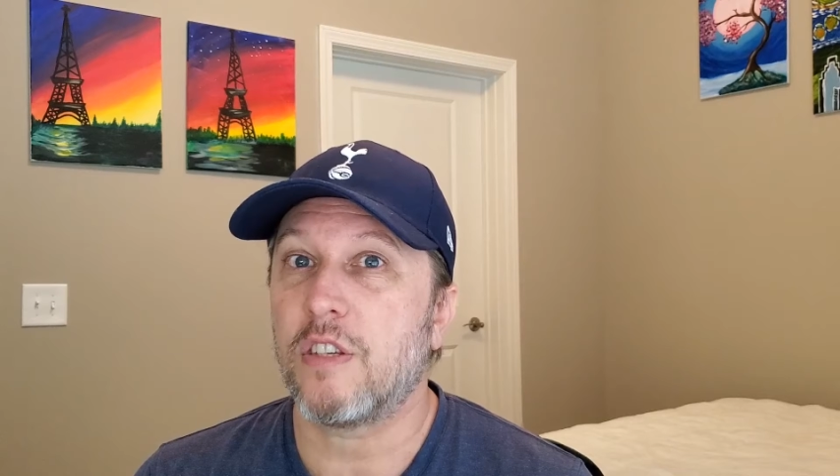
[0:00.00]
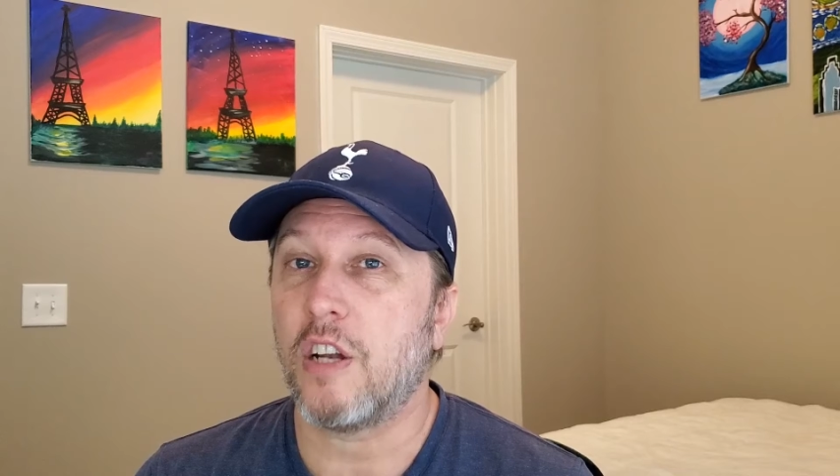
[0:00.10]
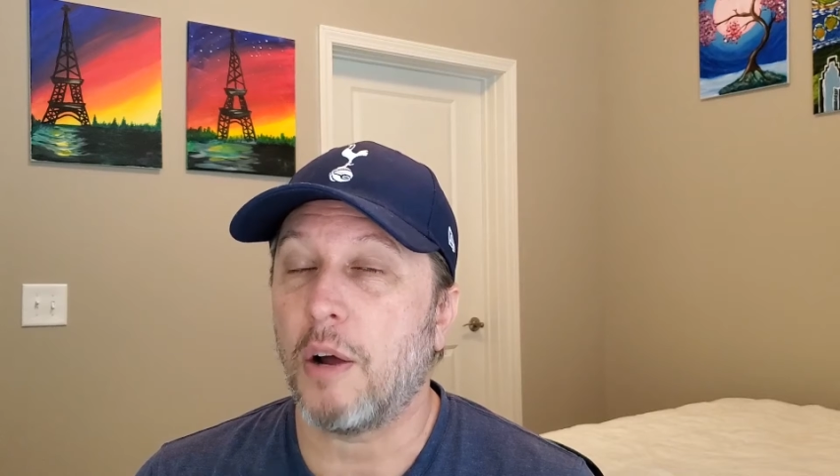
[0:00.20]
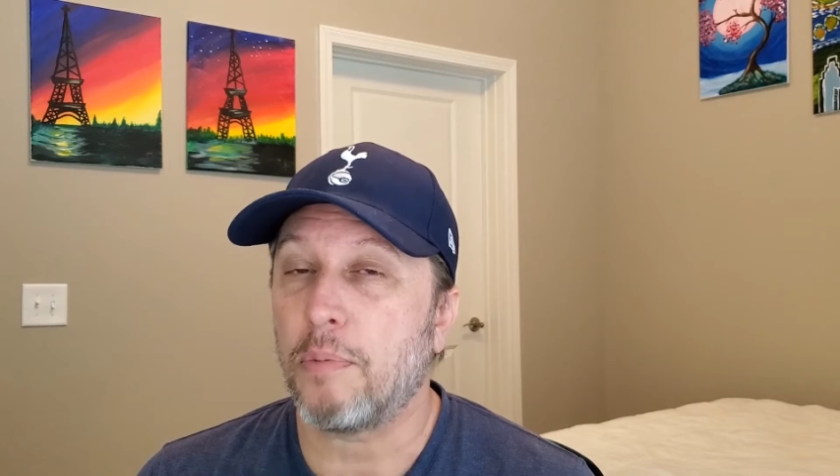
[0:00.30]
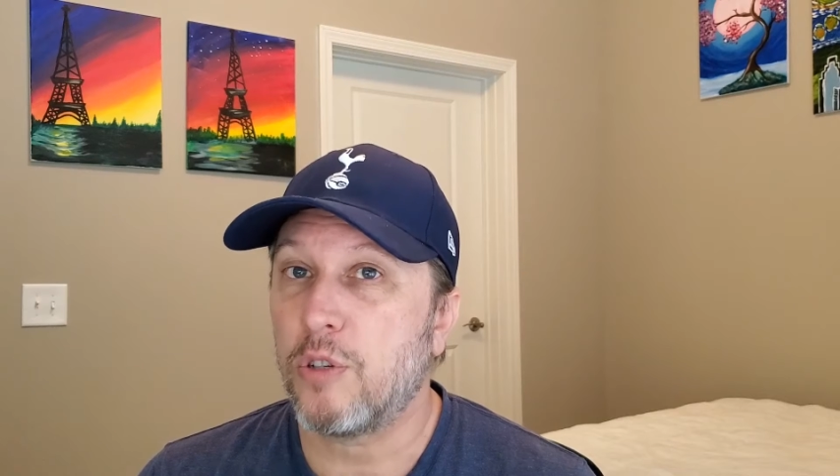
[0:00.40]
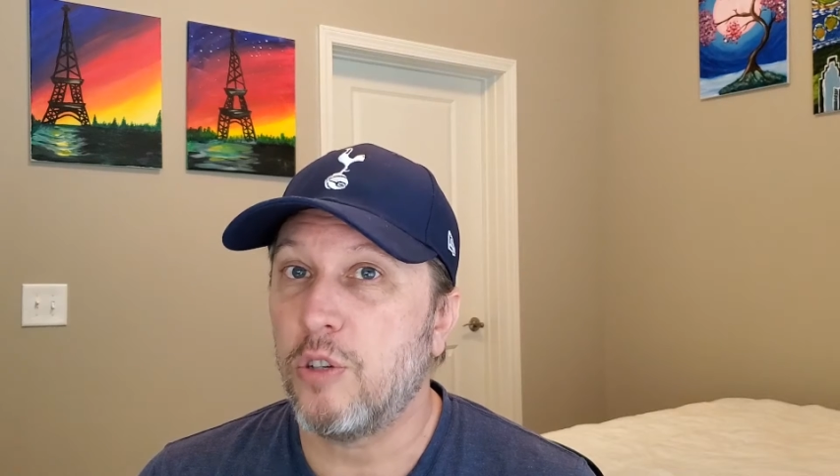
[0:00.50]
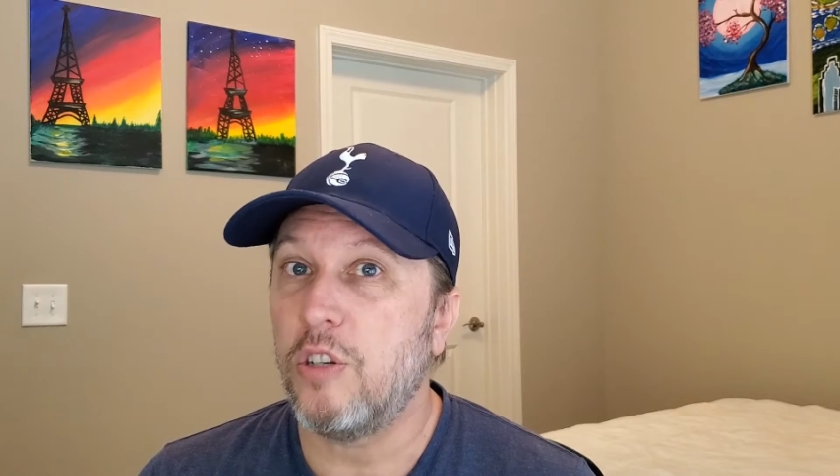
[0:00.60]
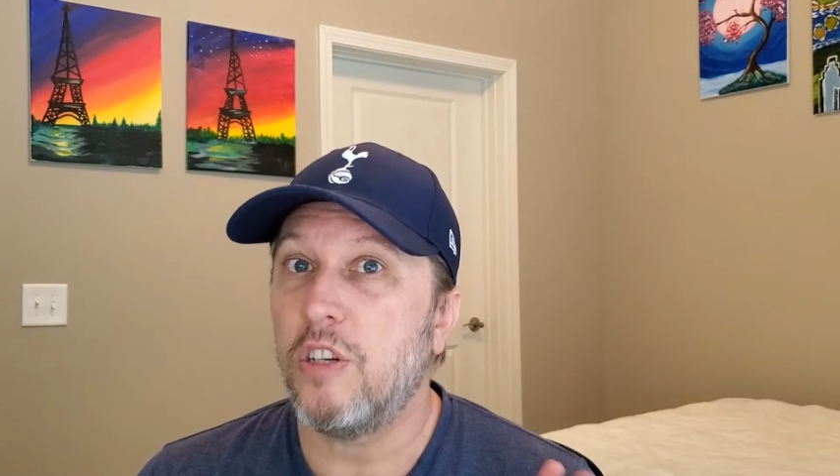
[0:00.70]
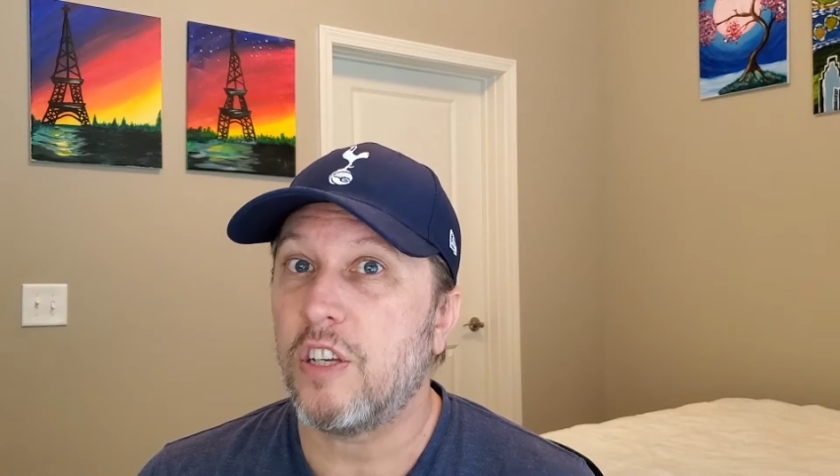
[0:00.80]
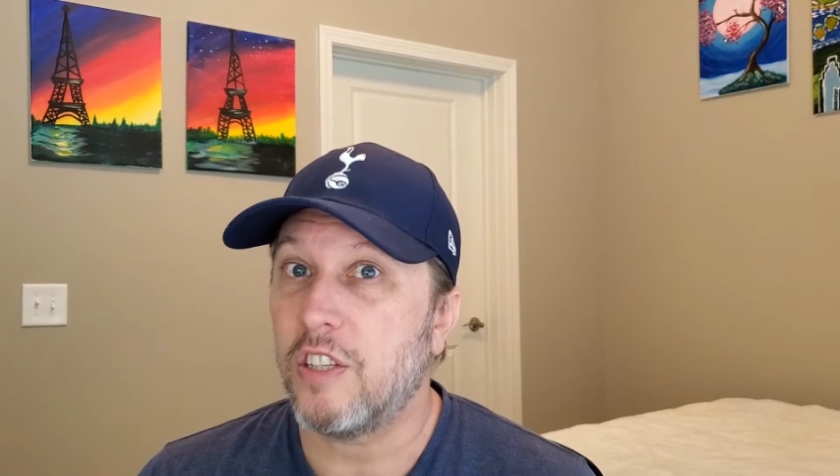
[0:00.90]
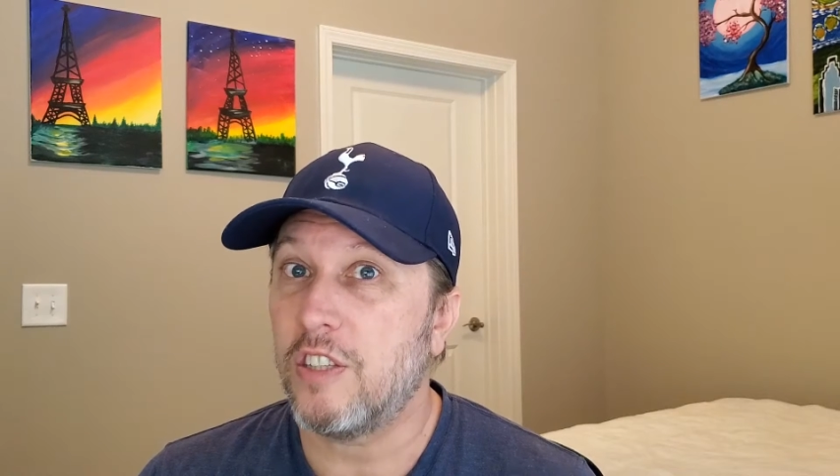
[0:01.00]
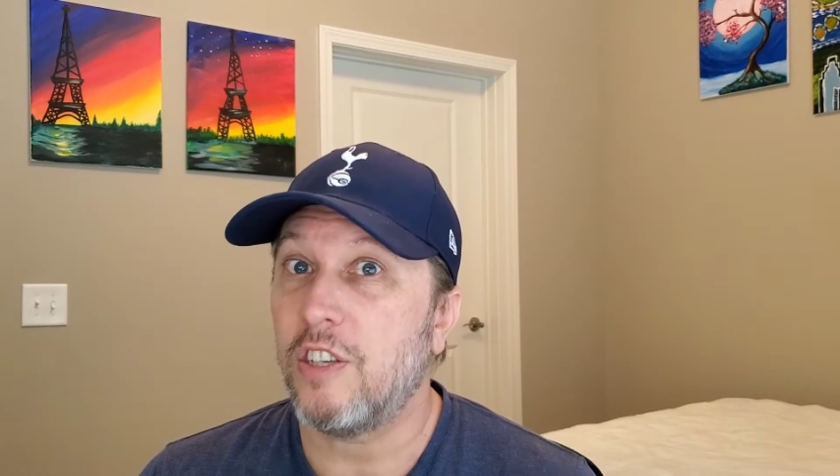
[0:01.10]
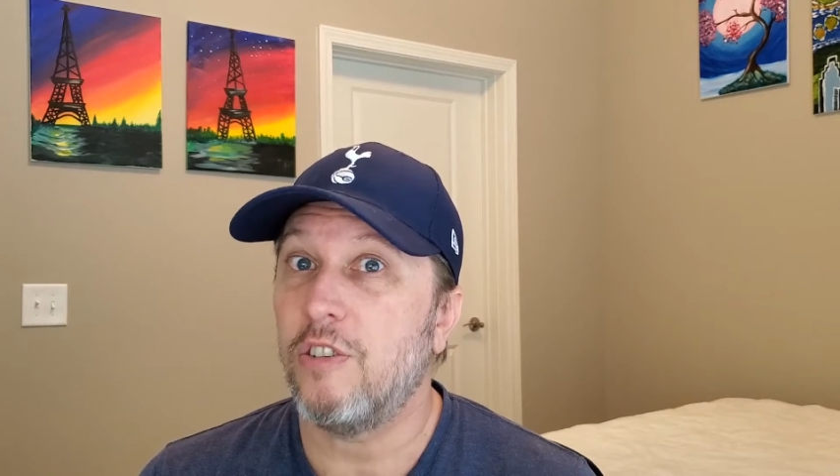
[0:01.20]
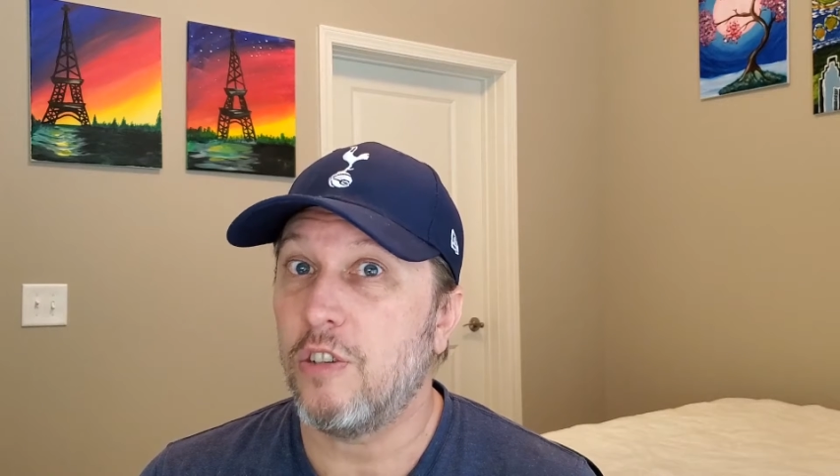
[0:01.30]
an opportunity to continue